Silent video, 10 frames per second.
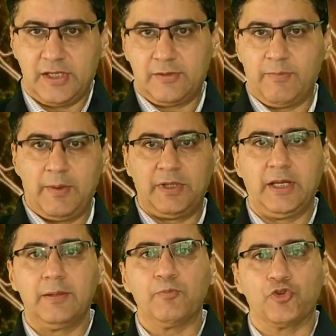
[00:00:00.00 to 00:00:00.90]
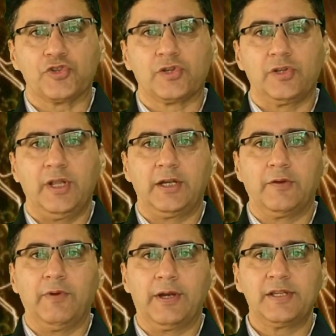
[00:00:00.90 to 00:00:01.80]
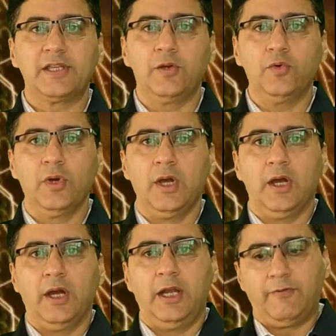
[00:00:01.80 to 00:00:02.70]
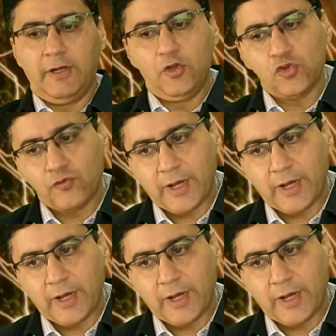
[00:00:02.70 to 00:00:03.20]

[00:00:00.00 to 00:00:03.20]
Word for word: These may be the inputs that it will receive. It will use